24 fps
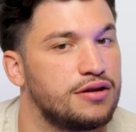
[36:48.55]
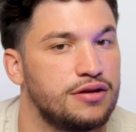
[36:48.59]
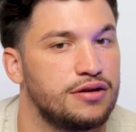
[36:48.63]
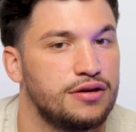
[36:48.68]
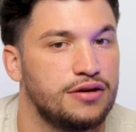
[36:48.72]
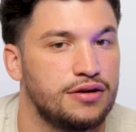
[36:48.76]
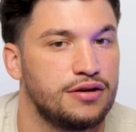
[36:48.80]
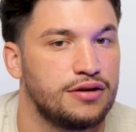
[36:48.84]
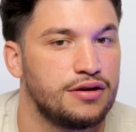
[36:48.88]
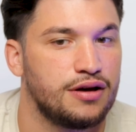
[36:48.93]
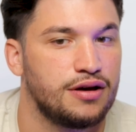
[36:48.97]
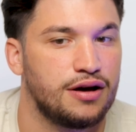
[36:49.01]

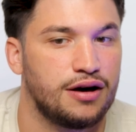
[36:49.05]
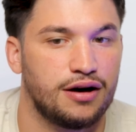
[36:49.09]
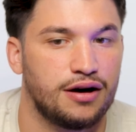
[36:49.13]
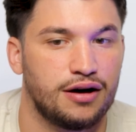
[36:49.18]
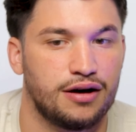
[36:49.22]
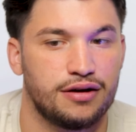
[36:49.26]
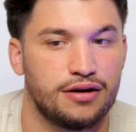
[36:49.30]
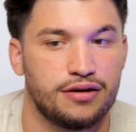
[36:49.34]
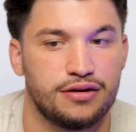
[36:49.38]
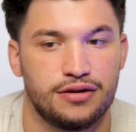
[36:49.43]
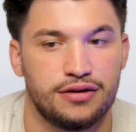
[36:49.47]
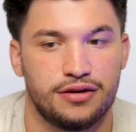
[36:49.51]
Yeah.
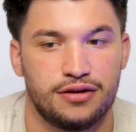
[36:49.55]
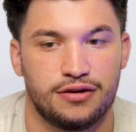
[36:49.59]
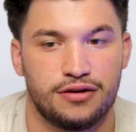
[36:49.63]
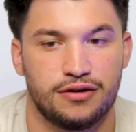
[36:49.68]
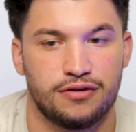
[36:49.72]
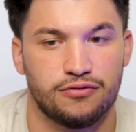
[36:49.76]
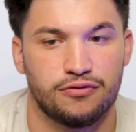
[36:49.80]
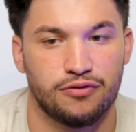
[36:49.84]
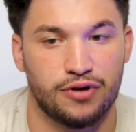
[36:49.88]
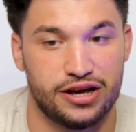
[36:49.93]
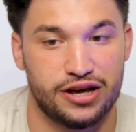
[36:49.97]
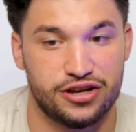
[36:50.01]
Uh,
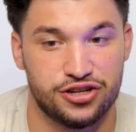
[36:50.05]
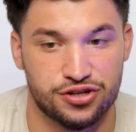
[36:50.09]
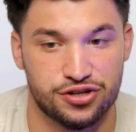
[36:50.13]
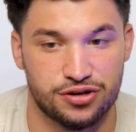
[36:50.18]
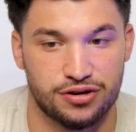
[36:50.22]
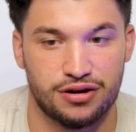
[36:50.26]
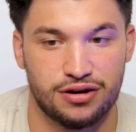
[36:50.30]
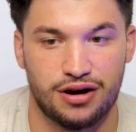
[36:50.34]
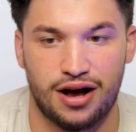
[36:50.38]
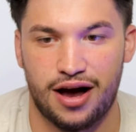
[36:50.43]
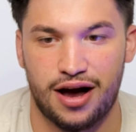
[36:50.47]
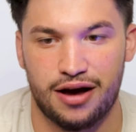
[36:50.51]

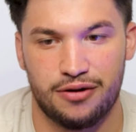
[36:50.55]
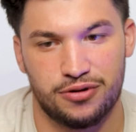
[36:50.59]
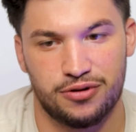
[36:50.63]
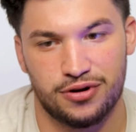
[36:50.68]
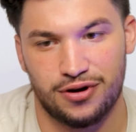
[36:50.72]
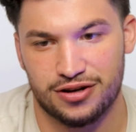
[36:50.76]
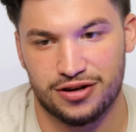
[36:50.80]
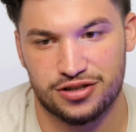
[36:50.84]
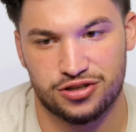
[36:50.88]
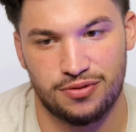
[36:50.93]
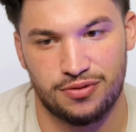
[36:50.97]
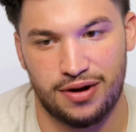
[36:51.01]
Ranger, I would
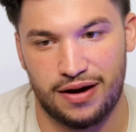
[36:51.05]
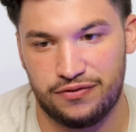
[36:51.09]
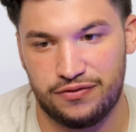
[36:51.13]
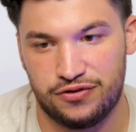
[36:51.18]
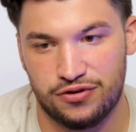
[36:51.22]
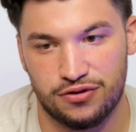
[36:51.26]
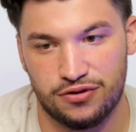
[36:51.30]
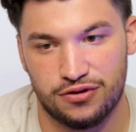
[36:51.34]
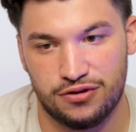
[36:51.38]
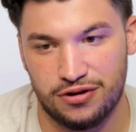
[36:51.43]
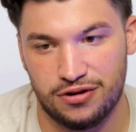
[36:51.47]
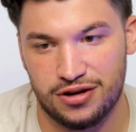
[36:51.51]
also have
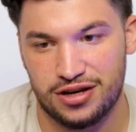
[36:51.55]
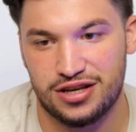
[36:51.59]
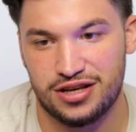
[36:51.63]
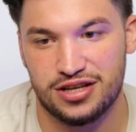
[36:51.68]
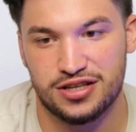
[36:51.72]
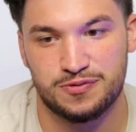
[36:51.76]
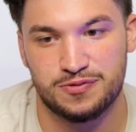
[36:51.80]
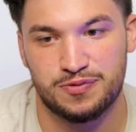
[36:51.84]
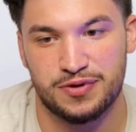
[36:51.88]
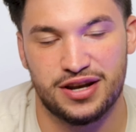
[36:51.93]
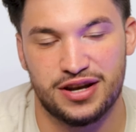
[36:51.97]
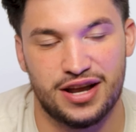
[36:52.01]
to agree,
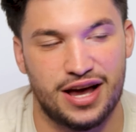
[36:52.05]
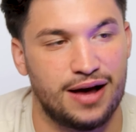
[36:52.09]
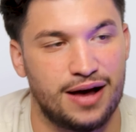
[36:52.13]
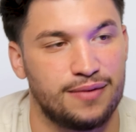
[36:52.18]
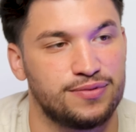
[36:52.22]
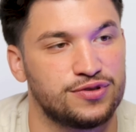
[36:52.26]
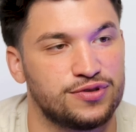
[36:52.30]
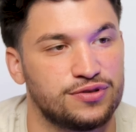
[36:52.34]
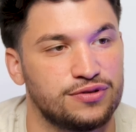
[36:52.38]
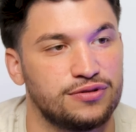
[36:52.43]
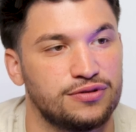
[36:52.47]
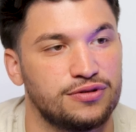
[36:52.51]
he's been
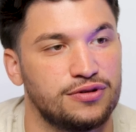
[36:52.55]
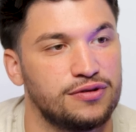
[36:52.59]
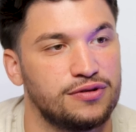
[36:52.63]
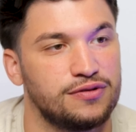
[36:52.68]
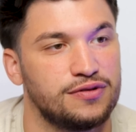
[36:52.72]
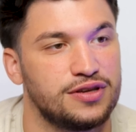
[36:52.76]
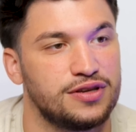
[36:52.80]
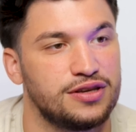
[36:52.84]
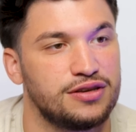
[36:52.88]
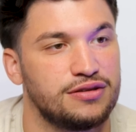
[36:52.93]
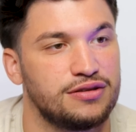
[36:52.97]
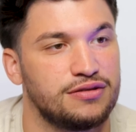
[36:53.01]

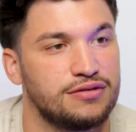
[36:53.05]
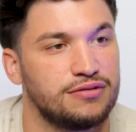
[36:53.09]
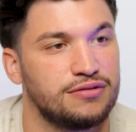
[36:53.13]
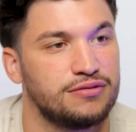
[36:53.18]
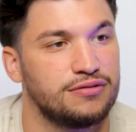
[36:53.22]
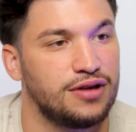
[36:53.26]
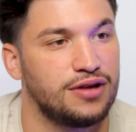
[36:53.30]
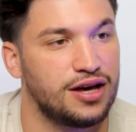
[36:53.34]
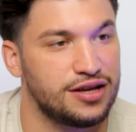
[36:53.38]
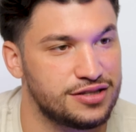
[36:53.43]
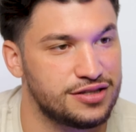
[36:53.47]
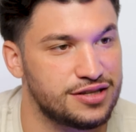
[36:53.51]
absolutely
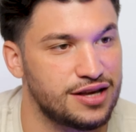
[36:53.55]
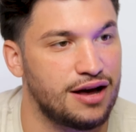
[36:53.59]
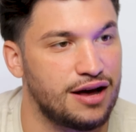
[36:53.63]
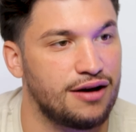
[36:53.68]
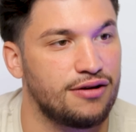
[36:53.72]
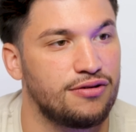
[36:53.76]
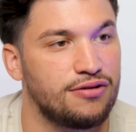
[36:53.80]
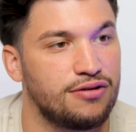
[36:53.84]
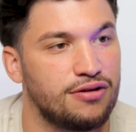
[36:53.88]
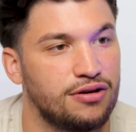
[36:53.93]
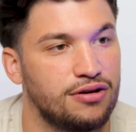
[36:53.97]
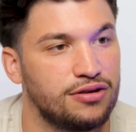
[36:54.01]
lights
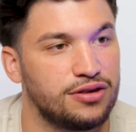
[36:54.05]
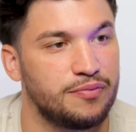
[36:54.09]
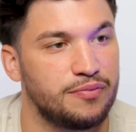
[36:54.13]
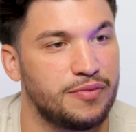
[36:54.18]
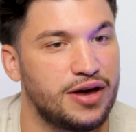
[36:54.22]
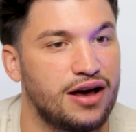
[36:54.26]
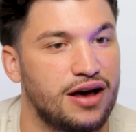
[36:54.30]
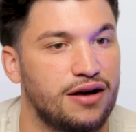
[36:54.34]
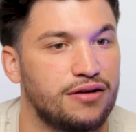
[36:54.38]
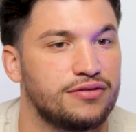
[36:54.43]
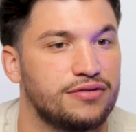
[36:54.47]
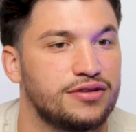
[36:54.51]
out on the
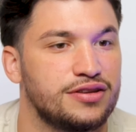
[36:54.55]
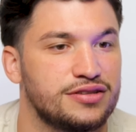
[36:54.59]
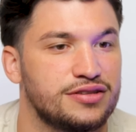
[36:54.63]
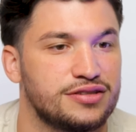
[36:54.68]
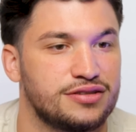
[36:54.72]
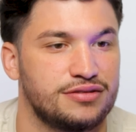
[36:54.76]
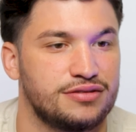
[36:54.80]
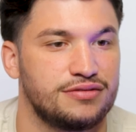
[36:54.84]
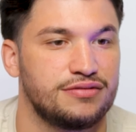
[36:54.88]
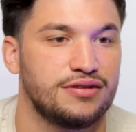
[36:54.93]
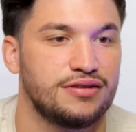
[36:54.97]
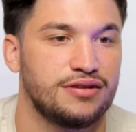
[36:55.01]
mound.
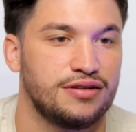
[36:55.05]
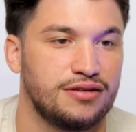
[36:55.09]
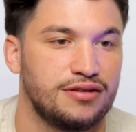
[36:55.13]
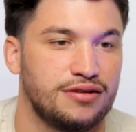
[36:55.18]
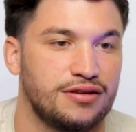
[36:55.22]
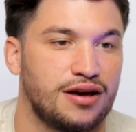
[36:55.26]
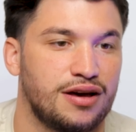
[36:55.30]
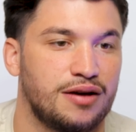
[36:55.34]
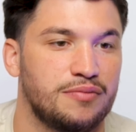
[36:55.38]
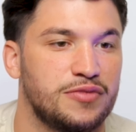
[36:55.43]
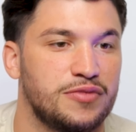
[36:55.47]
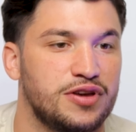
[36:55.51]
He's,
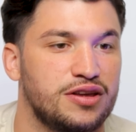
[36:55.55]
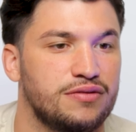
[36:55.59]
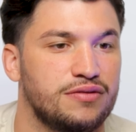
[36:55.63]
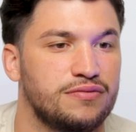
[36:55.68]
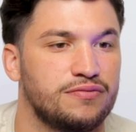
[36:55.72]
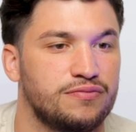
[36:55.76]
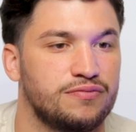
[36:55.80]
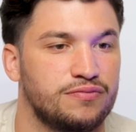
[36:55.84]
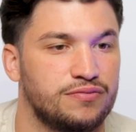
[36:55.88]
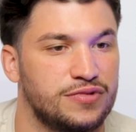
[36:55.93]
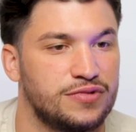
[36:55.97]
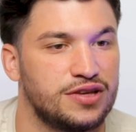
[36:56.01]
I mean,
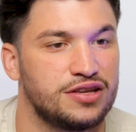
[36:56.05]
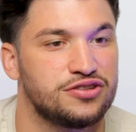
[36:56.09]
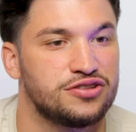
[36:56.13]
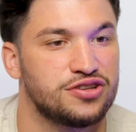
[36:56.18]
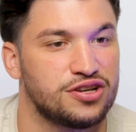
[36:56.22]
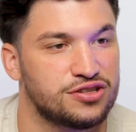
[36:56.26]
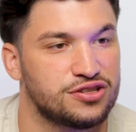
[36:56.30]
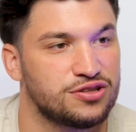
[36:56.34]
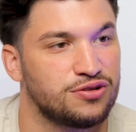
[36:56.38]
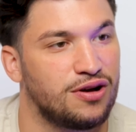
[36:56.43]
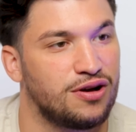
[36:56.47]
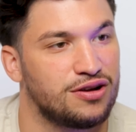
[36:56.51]
he
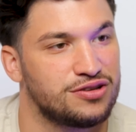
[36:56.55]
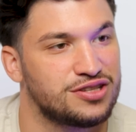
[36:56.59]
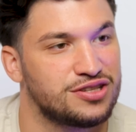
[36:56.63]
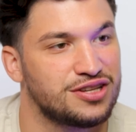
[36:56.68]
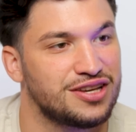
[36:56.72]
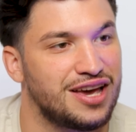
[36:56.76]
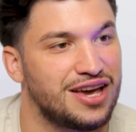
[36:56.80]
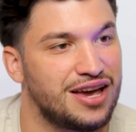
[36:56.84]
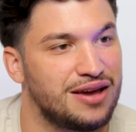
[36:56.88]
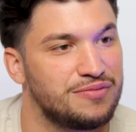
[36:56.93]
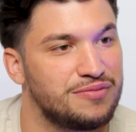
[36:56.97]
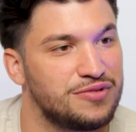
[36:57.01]
just lost the
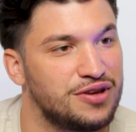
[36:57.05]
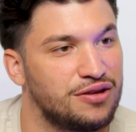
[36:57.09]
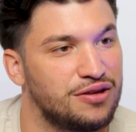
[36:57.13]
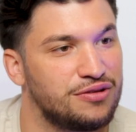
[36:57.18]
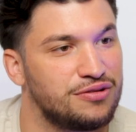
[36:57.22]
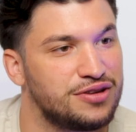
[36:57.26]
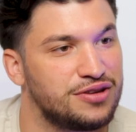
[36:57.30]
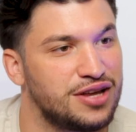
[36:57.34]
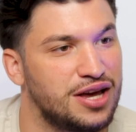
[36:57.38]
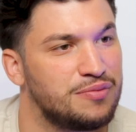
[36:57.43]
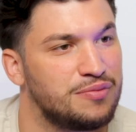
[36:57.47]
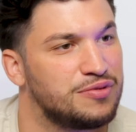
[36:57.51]
game the other
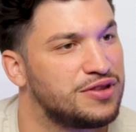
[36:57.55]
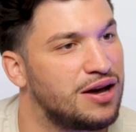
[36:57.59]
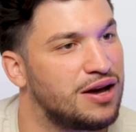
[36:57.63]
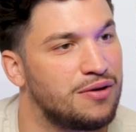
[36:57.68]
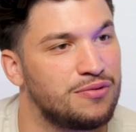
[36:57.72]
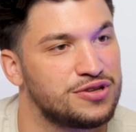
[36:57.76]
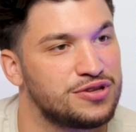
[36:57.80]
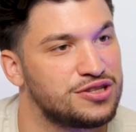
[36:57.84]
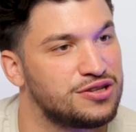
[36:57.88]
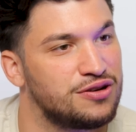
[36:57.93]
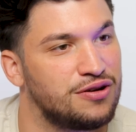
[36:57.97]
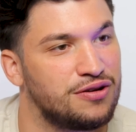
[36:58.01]
day, but that
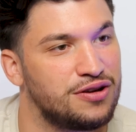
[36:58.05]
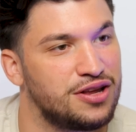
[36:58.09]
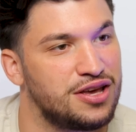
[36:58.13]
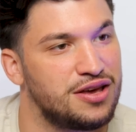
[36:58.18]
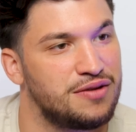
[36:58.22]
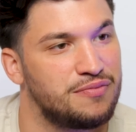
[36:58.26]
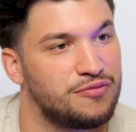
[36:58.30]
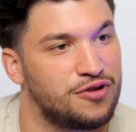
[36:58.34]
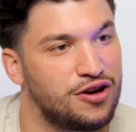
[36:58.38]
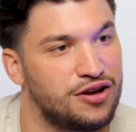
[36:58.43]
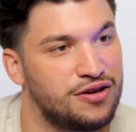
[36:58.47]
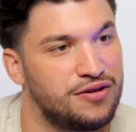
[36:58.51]
wasn't on
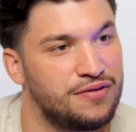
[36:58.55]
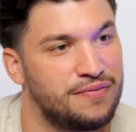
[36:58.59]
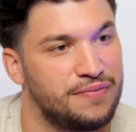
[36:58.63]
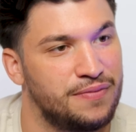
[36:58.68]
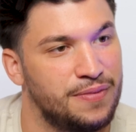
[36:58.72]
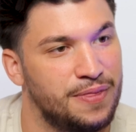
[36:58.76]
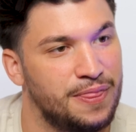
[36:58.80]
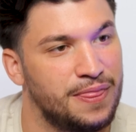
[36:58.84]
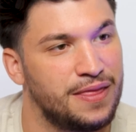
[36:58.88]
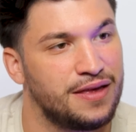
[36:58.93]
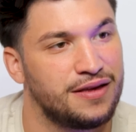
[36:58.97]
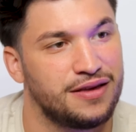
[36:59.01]
him, right?
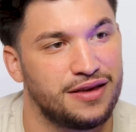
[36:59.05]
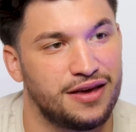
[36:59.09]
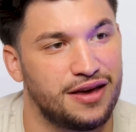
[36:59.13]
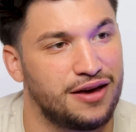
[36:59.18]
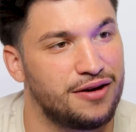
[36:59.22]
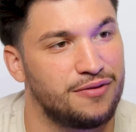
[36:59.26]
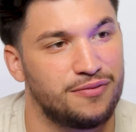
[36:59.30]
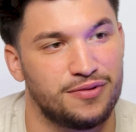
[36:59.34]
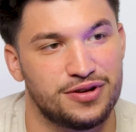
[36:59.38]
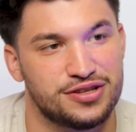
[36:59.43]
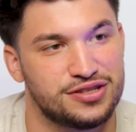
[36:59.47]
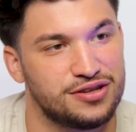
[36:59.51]
No, not yeah, really. Yeah,
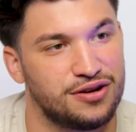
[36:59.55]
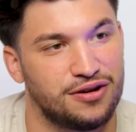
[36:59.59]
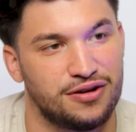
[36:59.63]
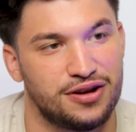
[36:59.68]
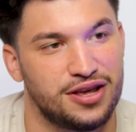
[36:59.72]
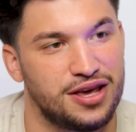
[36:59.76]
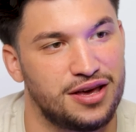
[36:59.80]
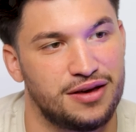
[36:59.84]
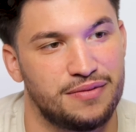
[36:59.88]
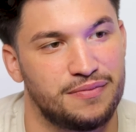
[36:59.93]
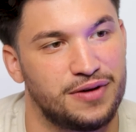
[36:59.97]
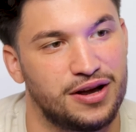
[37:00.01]
it wasn't on
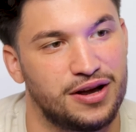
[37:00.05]
him. I